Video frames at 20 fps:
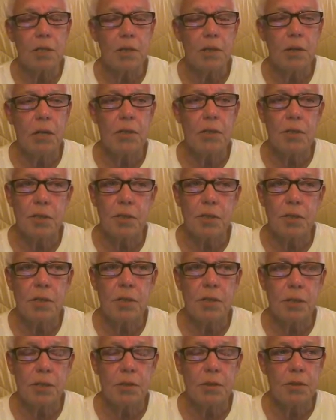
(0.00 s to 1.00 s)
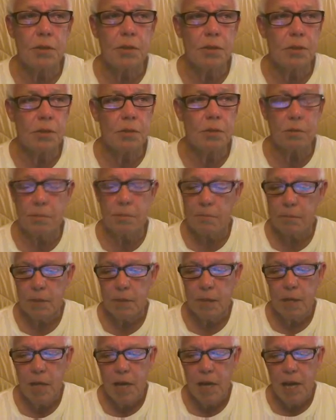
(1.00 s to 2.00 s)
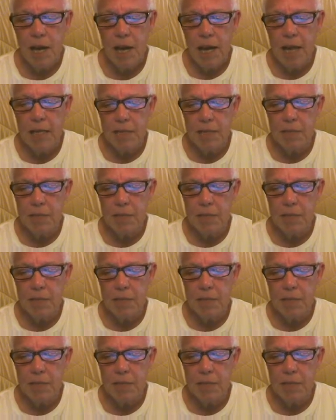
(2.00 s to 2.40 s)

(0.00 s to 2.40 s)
So I just I